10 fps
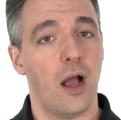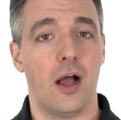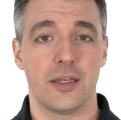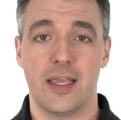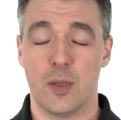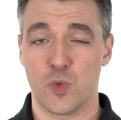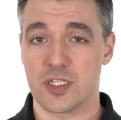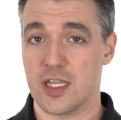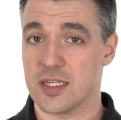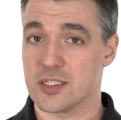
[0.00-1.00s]
on
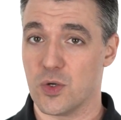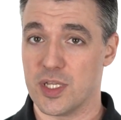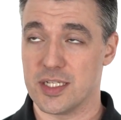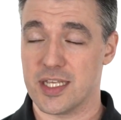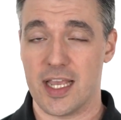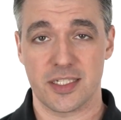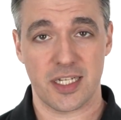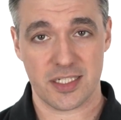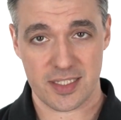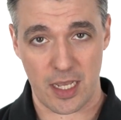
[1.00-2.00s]
cameras like Sony's
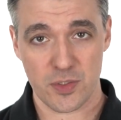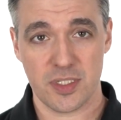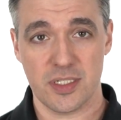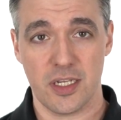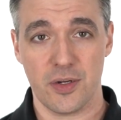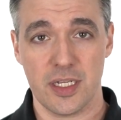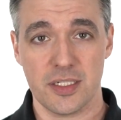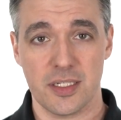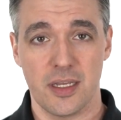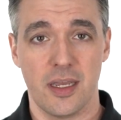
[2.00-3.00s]
a6000 series,